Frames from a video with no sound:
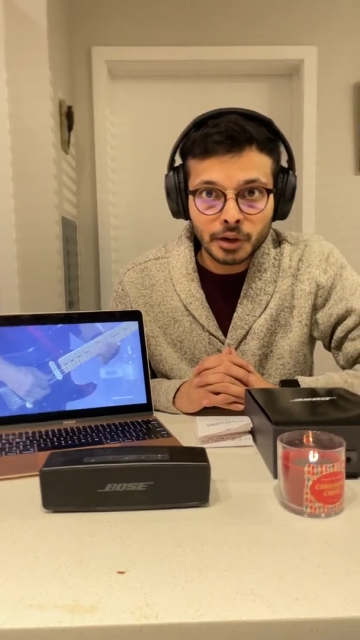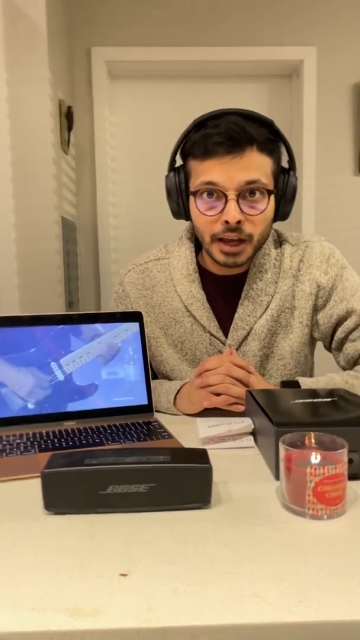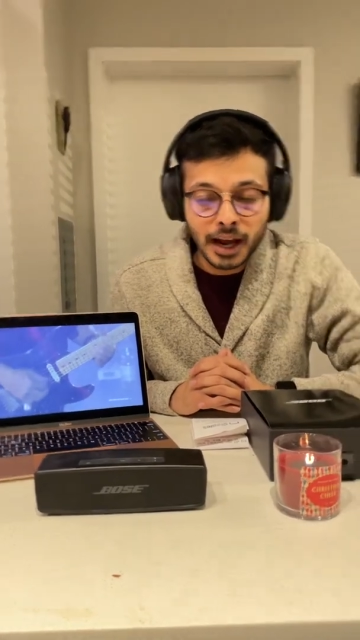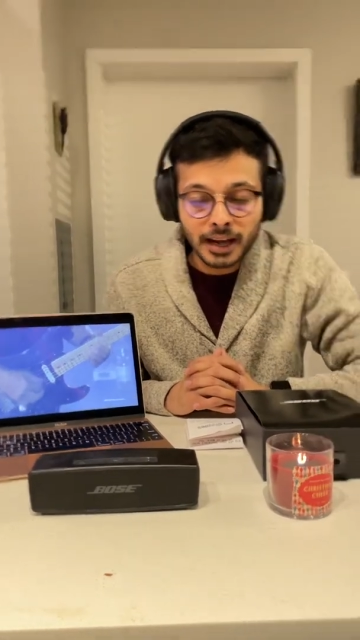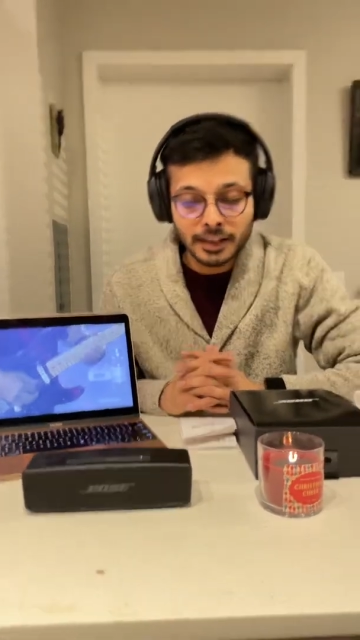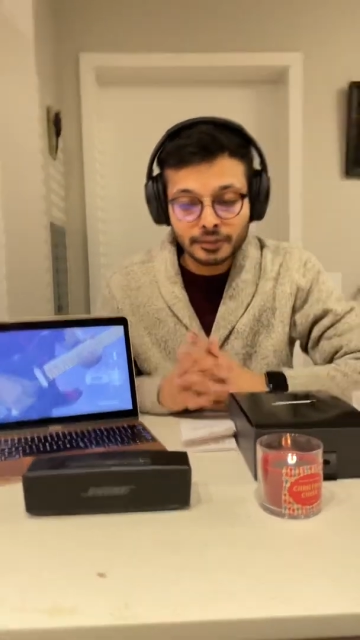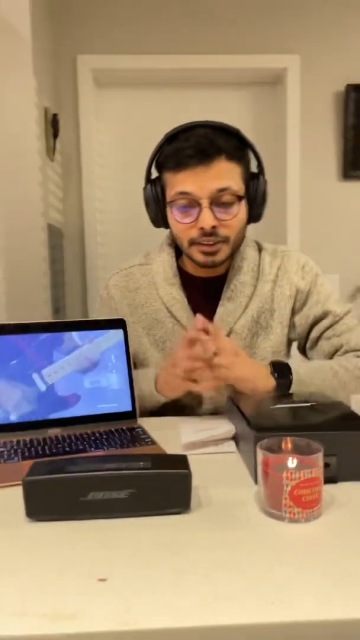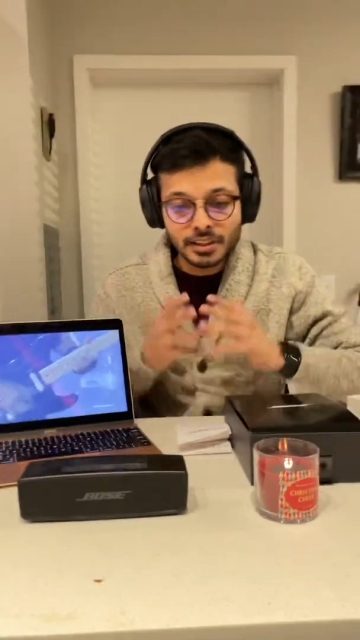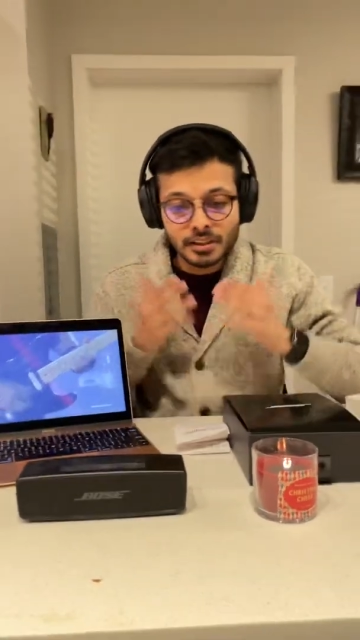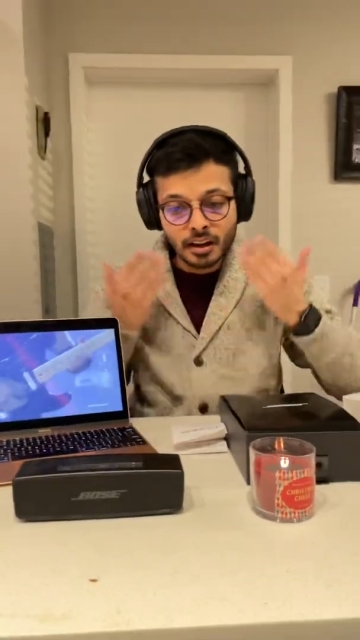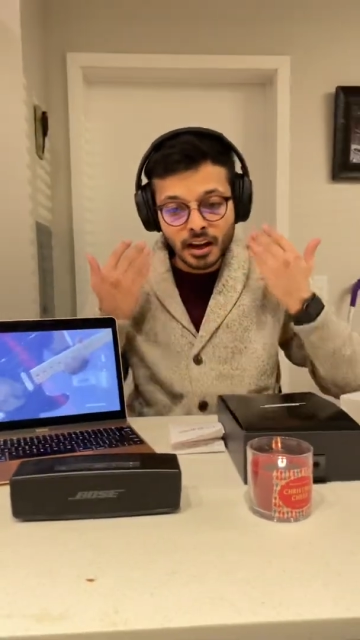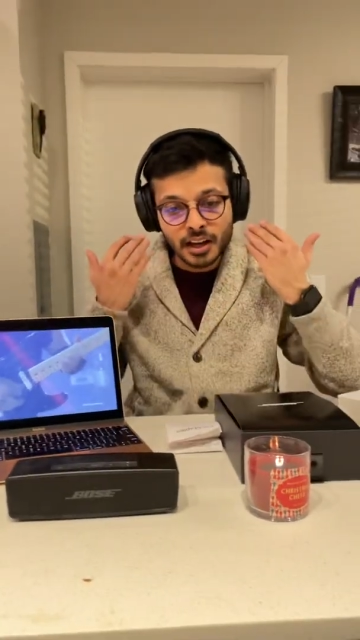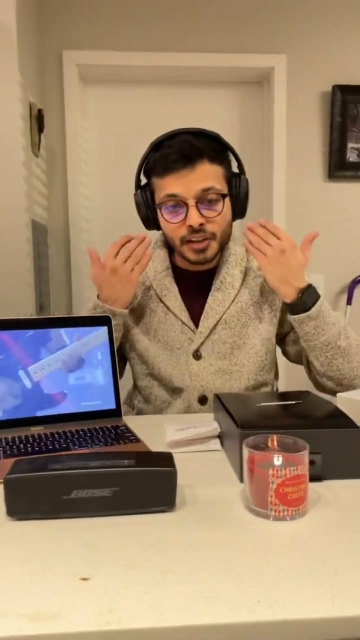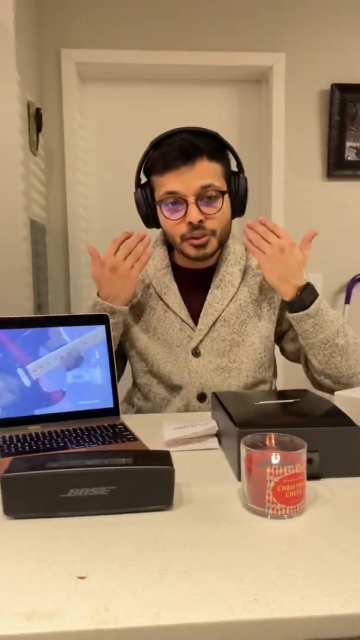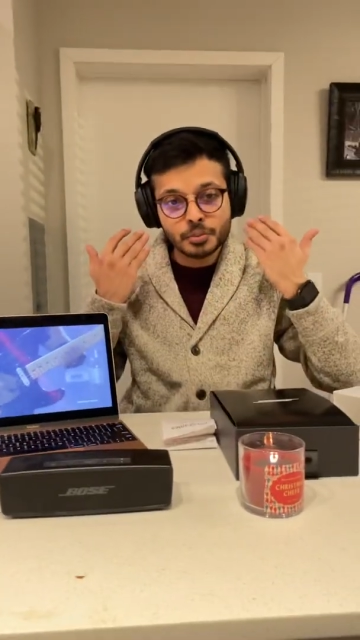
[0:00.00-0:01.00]
And if this
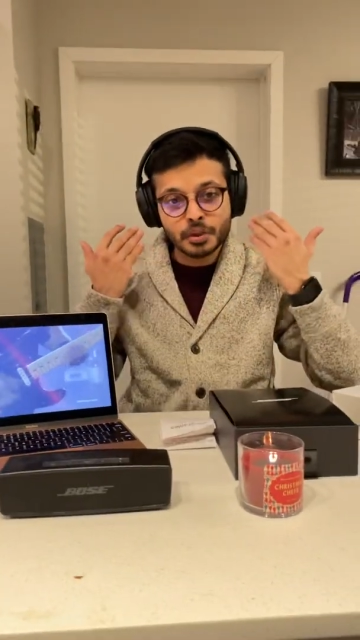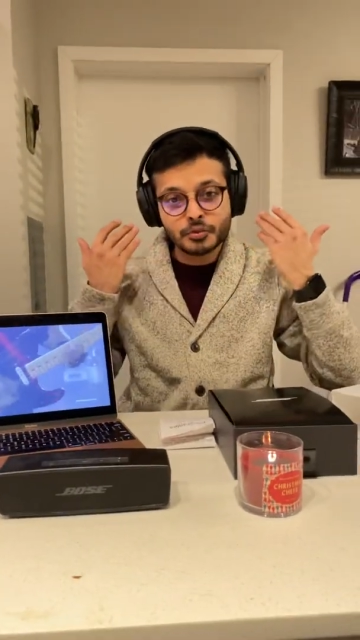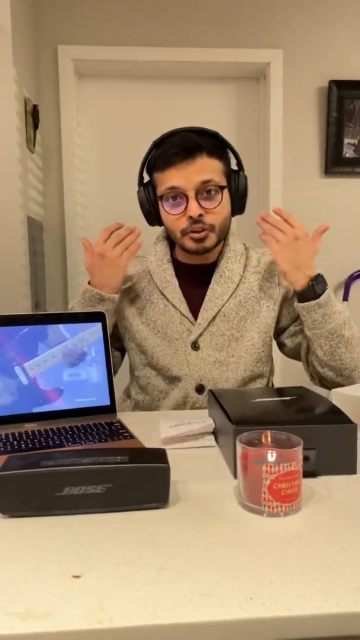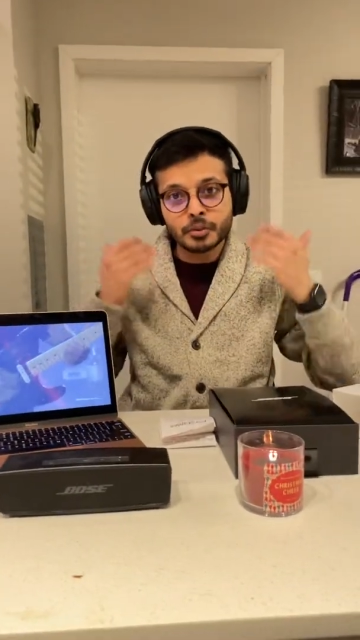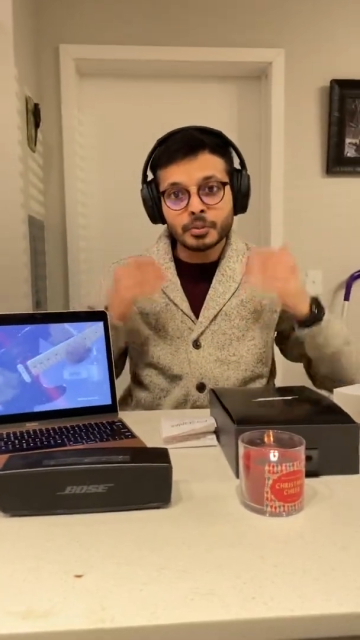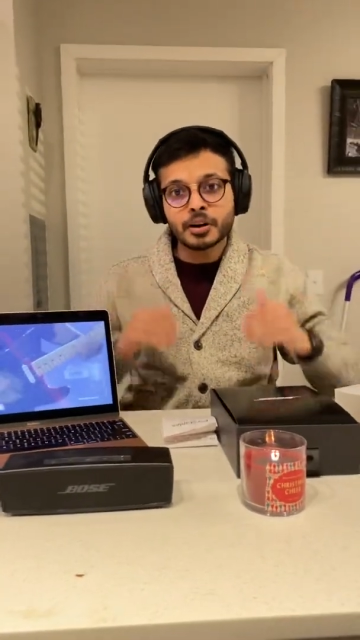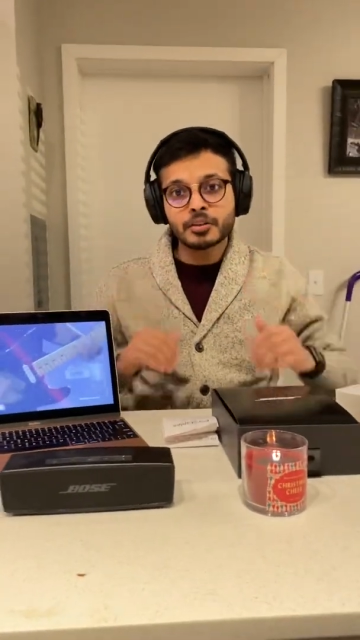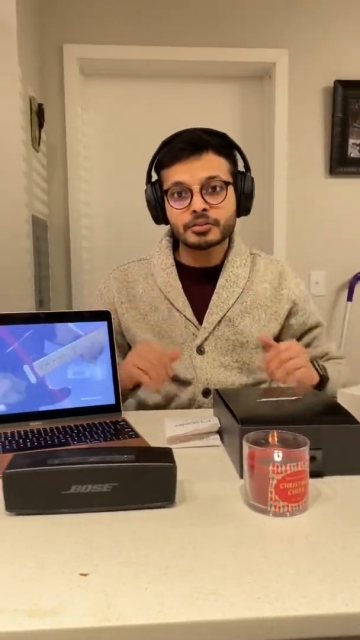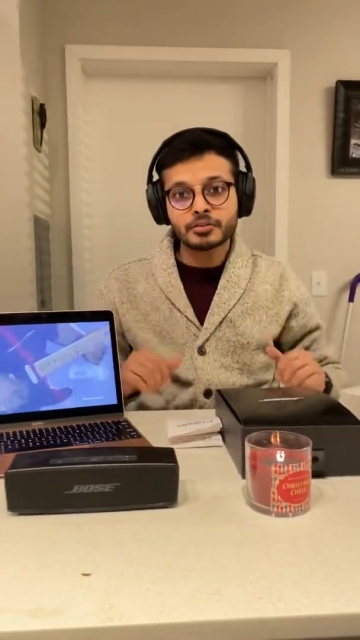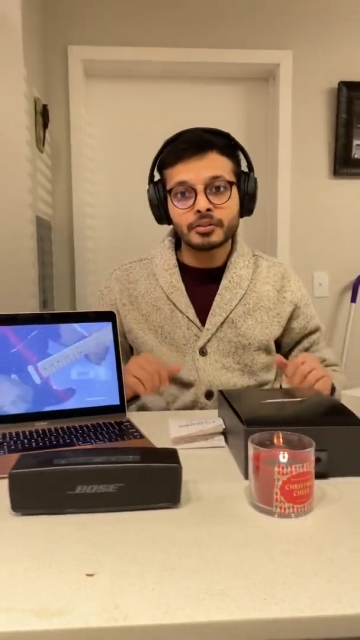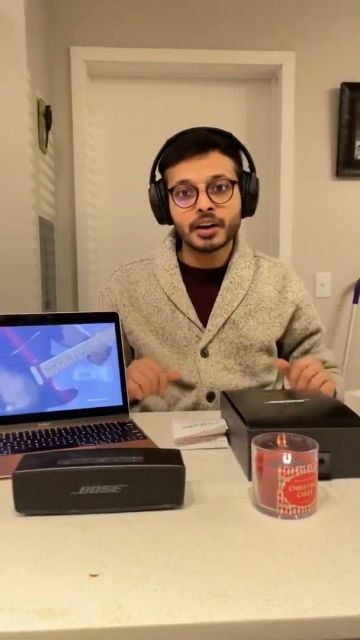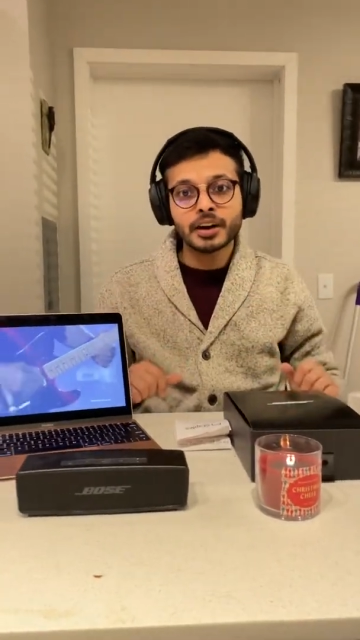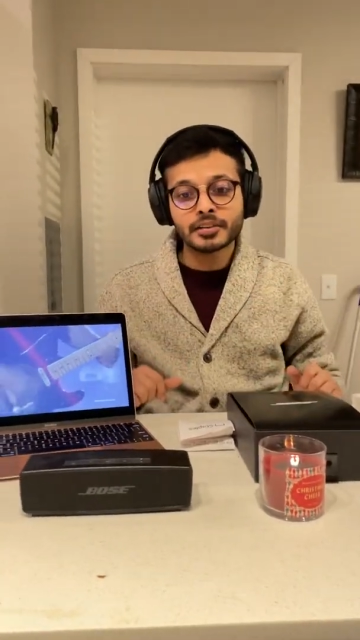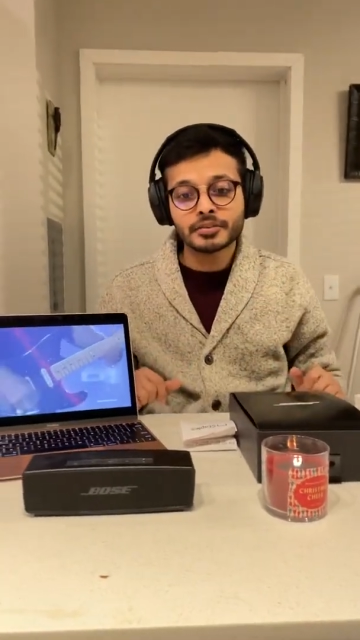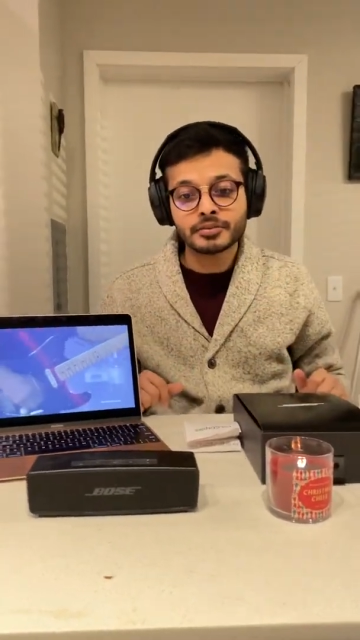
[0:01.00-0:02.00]
lasts me for about
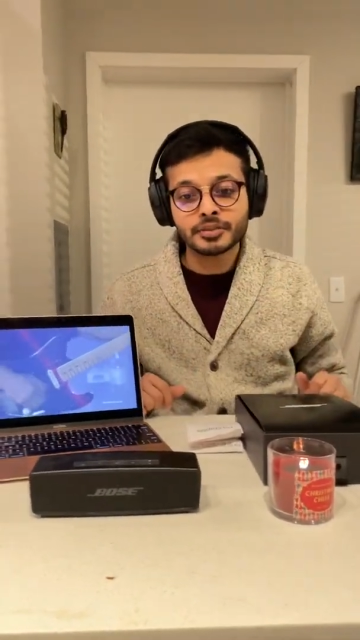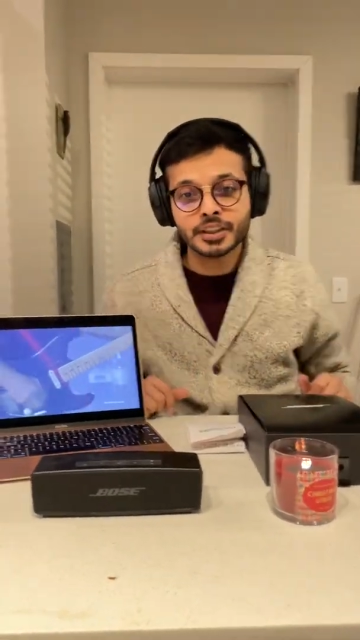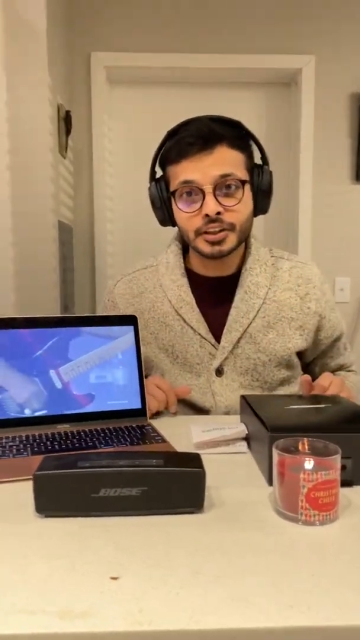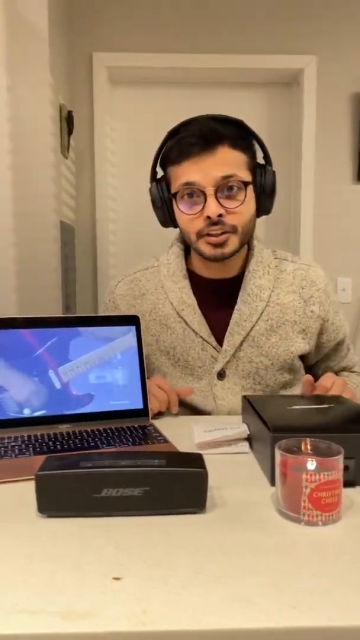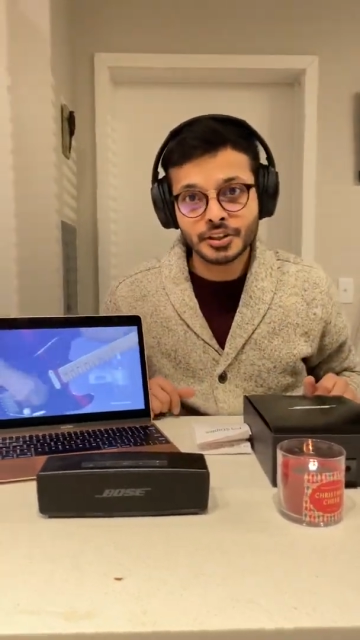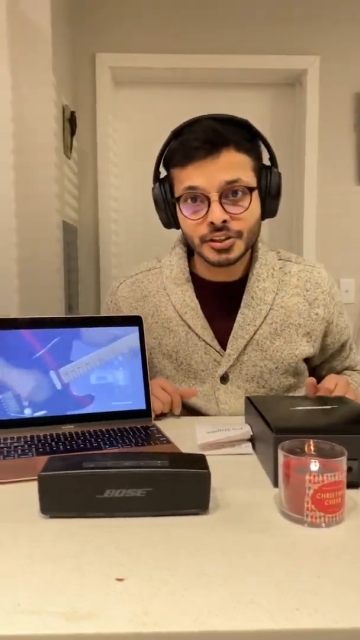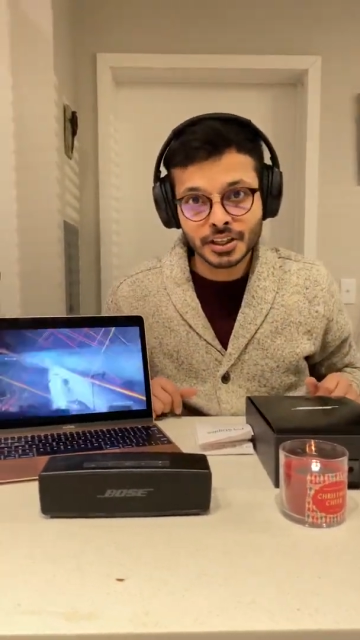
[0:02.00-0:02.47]
5 years,